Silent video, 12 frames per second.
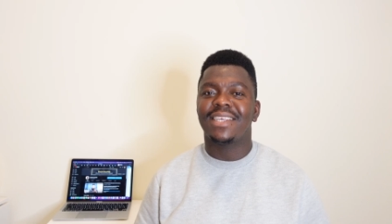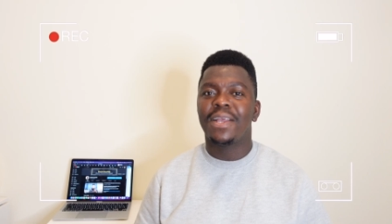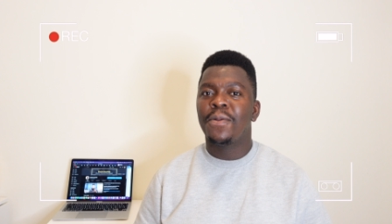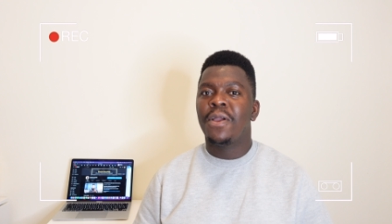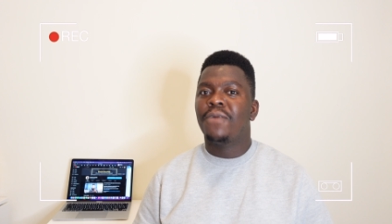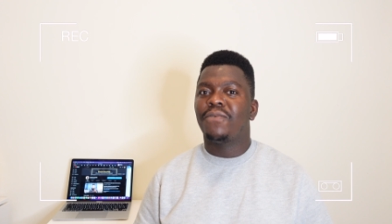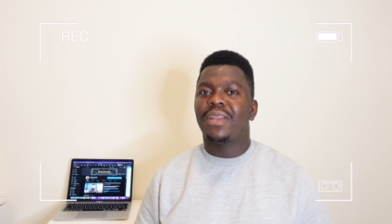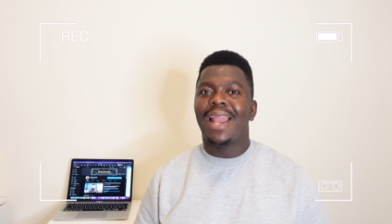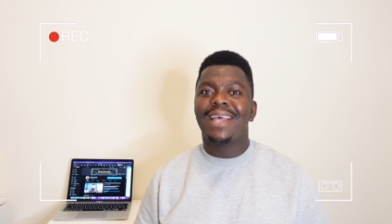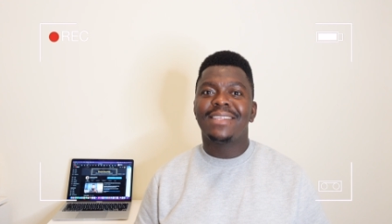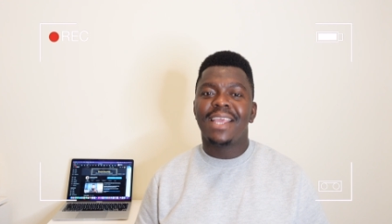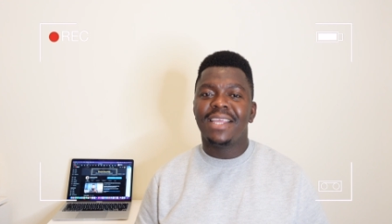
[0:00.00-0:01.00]
for the
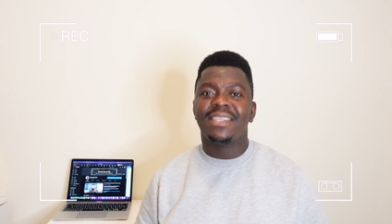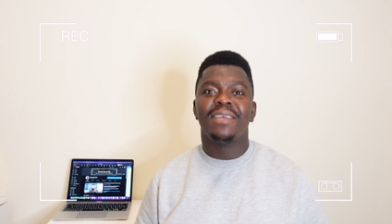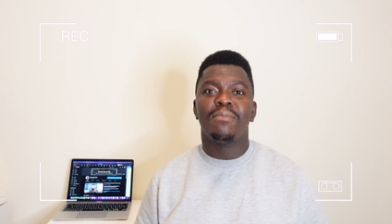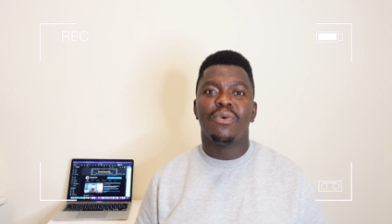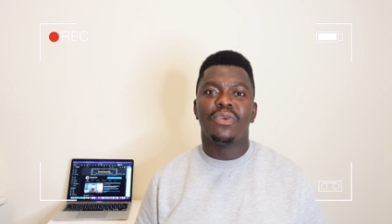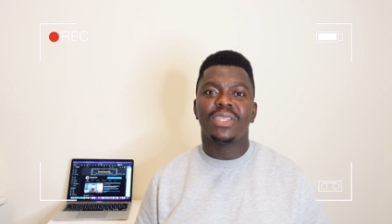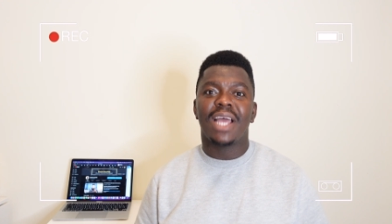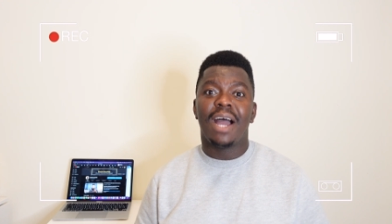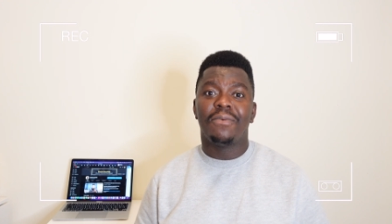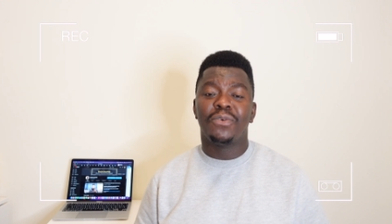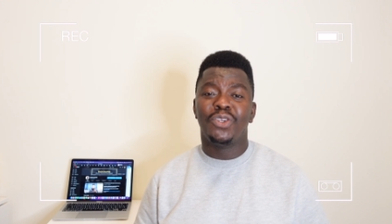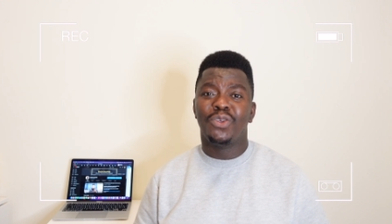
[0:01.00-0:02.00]
last 18 months I
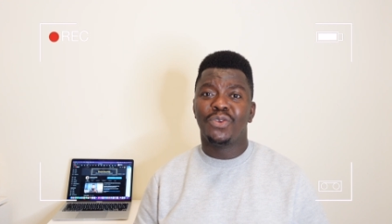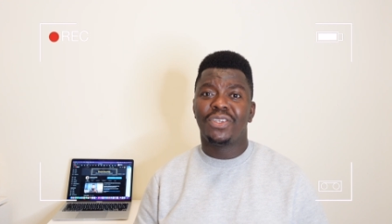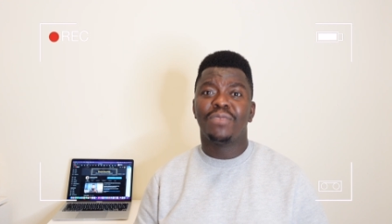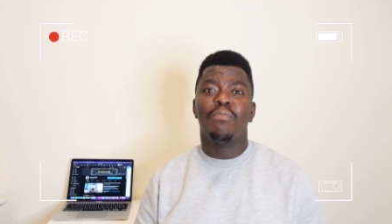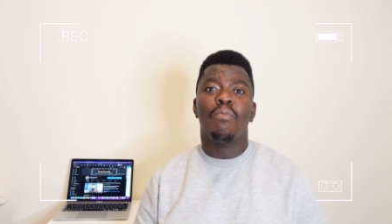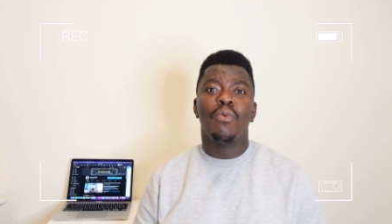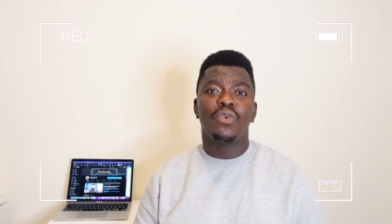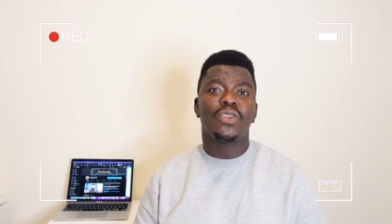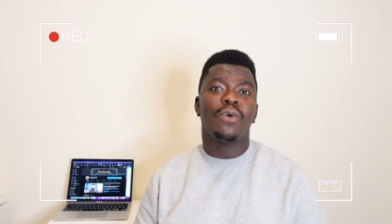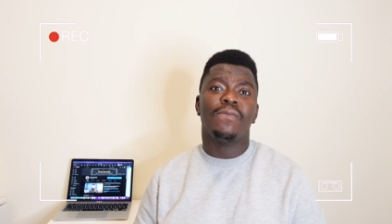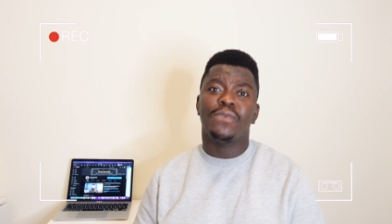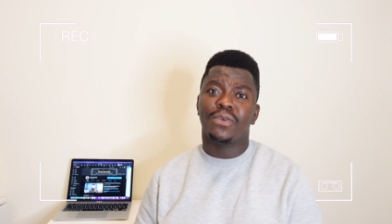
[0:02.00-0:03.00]
haven't used most
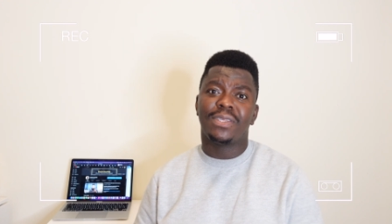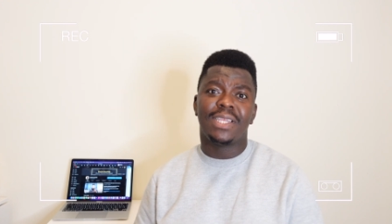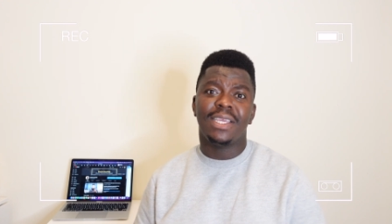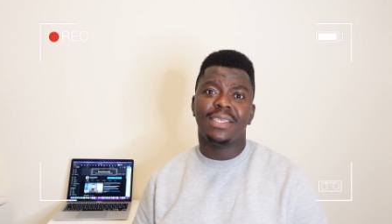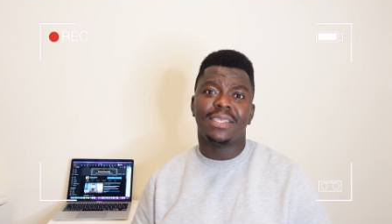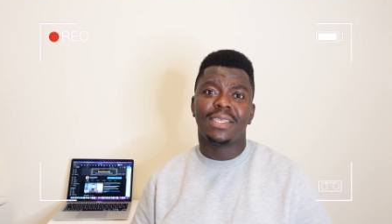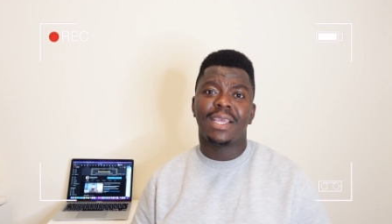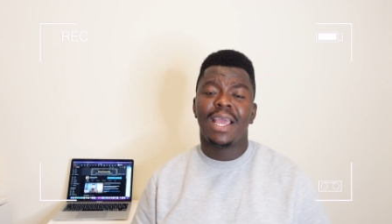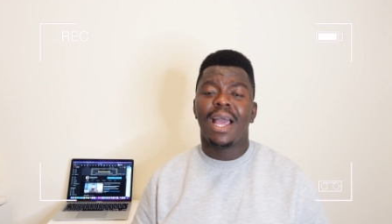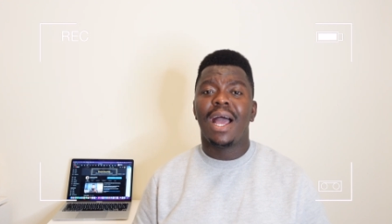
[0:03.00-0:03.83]
of those things.